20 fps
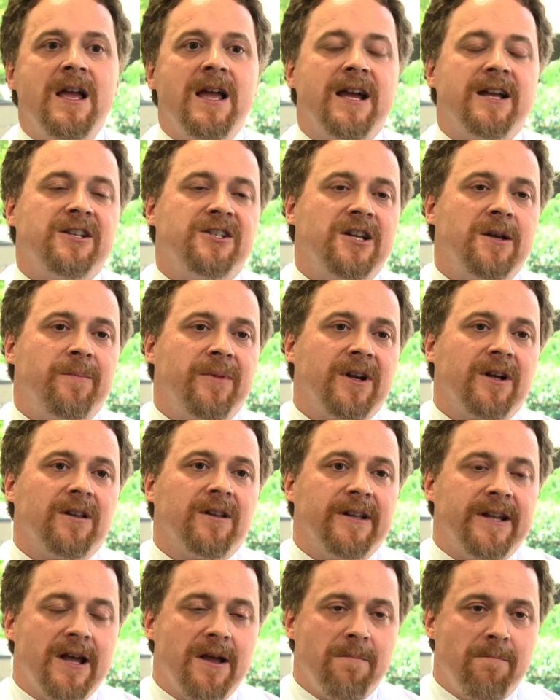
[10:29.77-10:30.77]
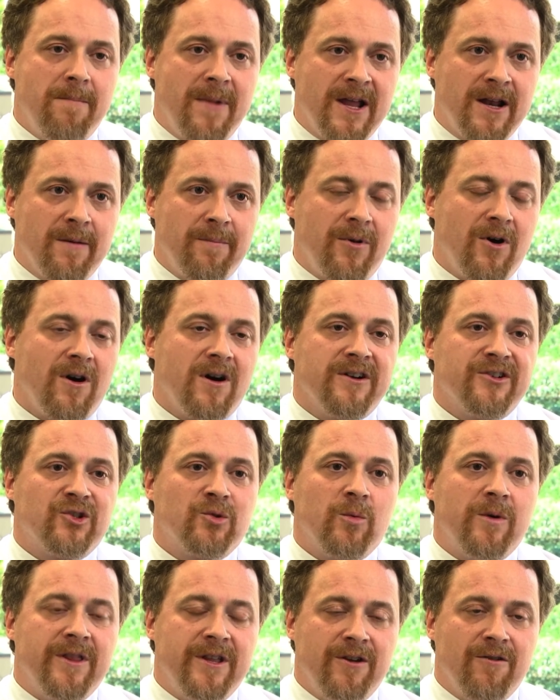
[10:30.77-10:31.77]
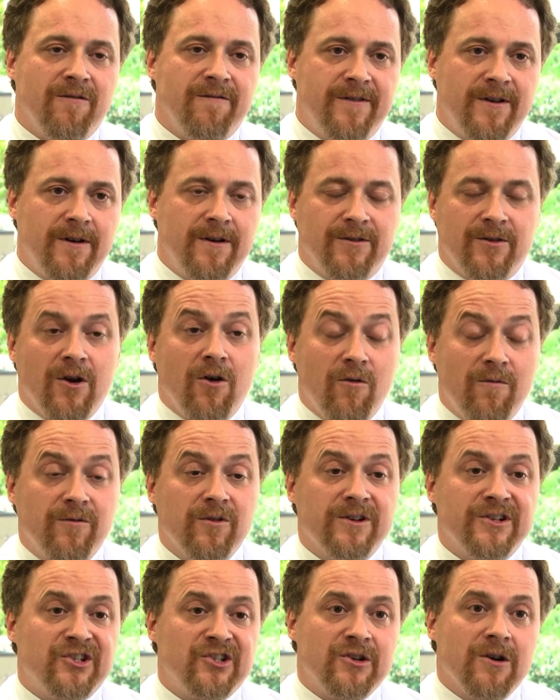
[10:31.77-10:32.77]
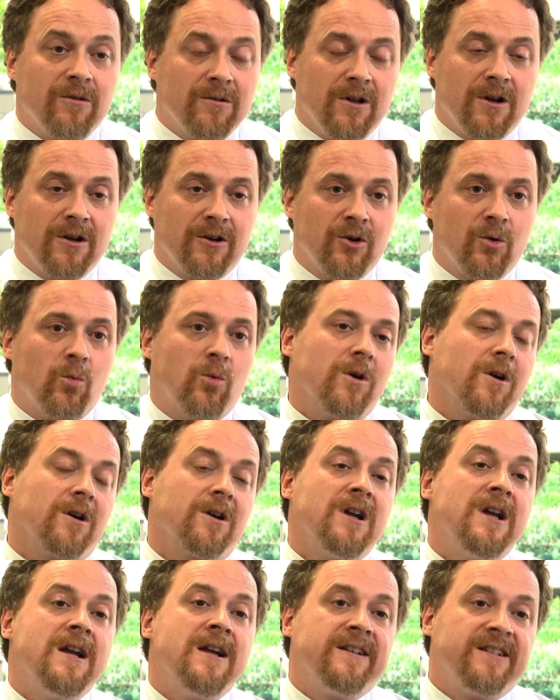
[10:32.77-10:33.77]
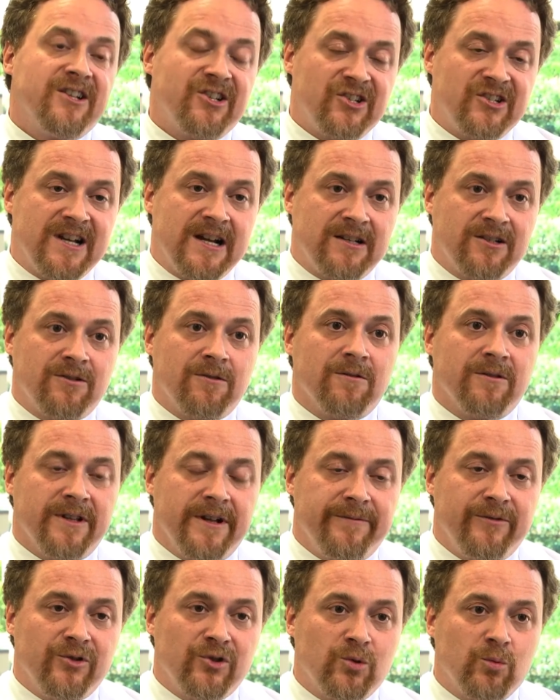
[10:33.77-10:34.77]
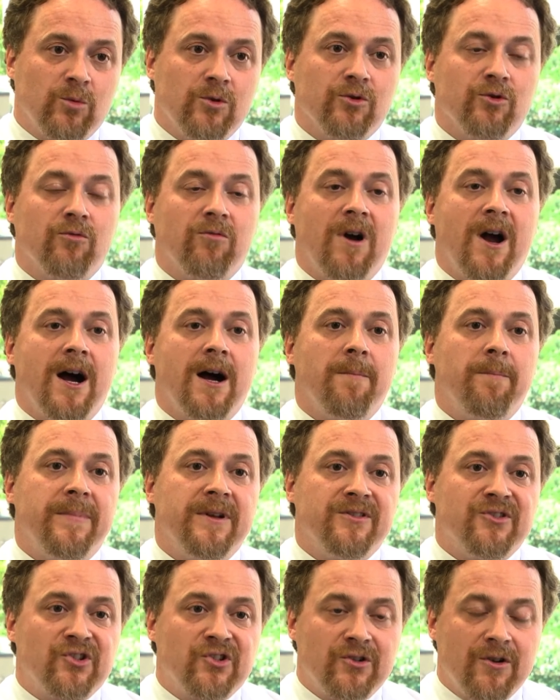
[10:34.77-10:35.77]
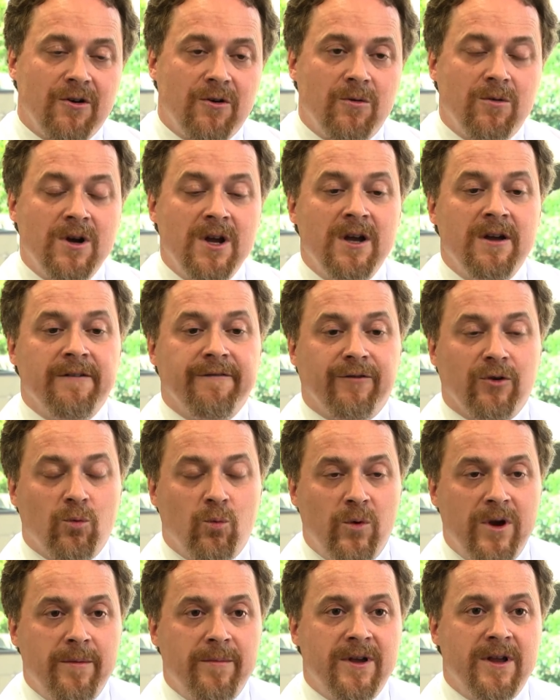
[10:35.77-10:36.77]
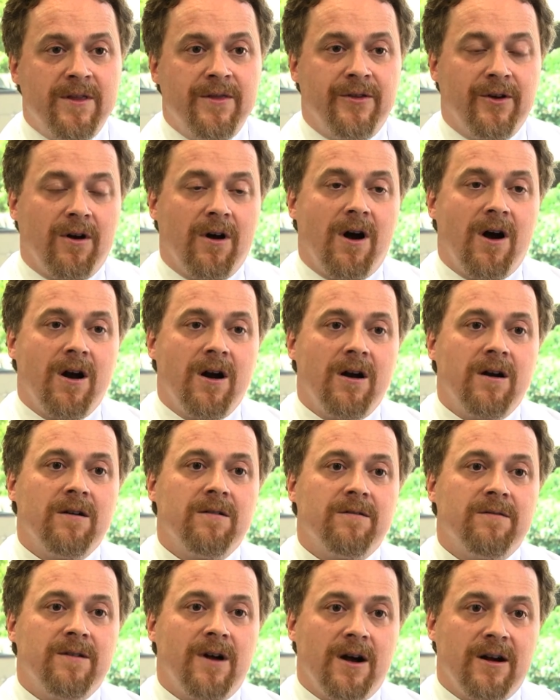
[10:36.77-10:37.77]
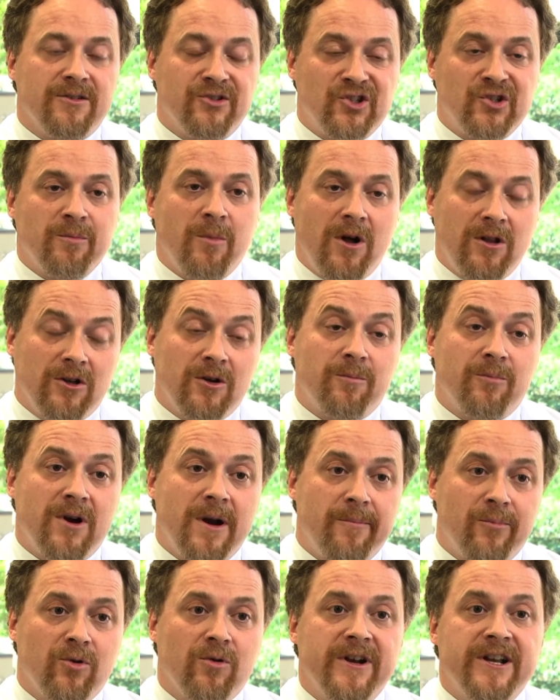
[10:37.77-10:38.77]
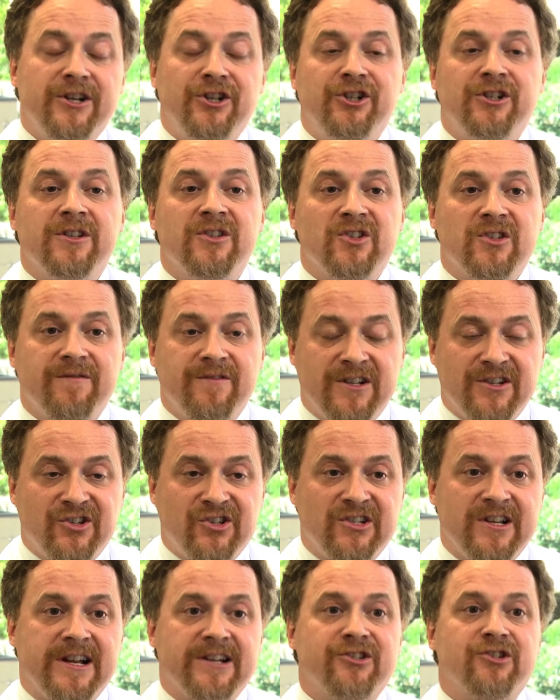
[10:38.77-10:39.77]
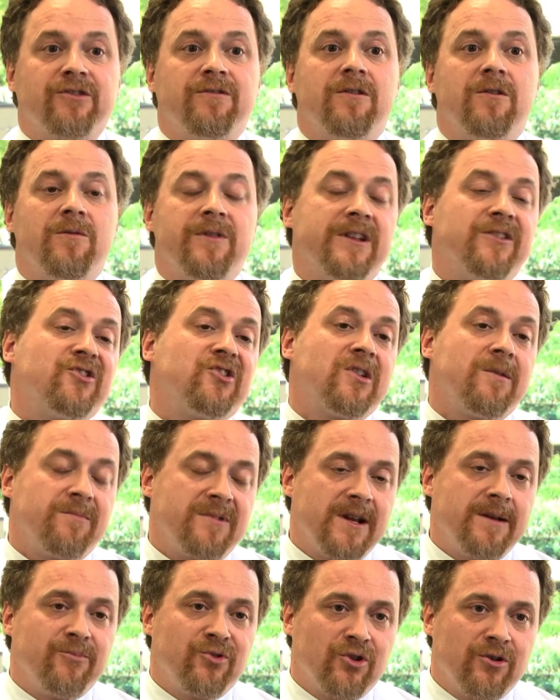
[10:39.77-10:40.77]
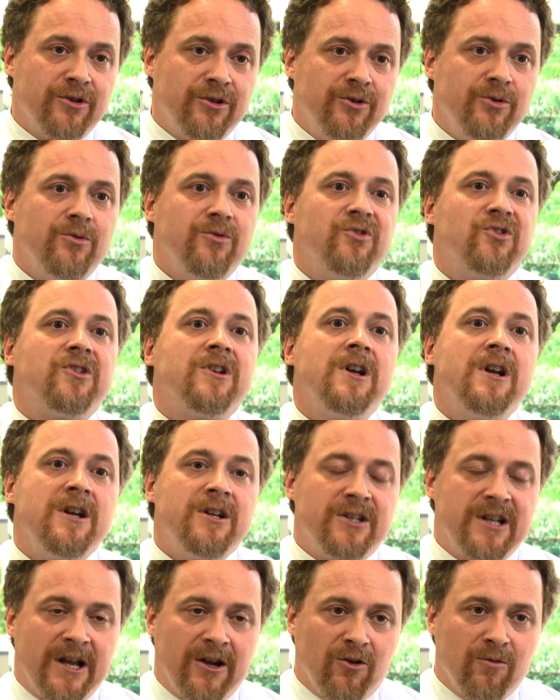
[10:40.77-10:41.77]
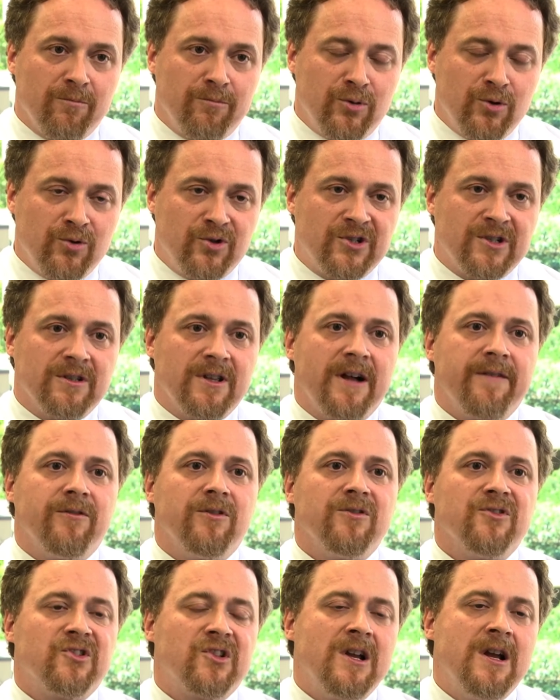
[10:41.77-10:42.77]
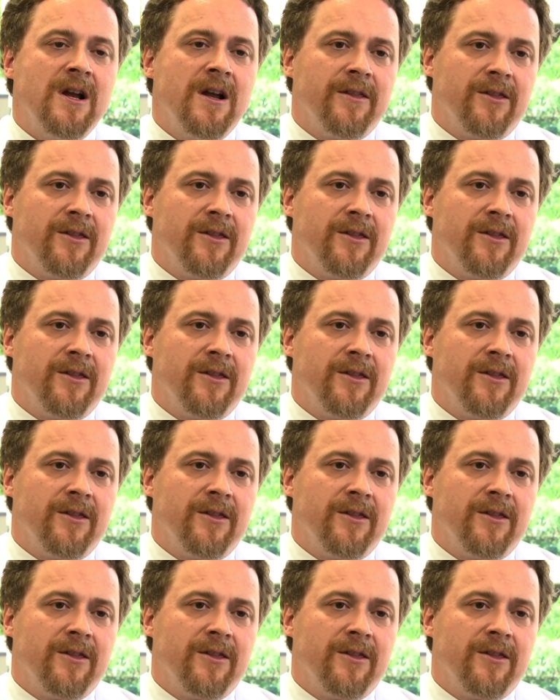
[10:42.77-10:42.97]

And typically at menopause, when the, ov the ovaries no longer work, testosterone levels will drop. And so for women, there are uh, smaller preparations of testosterone that sometimes are used to help boost levels.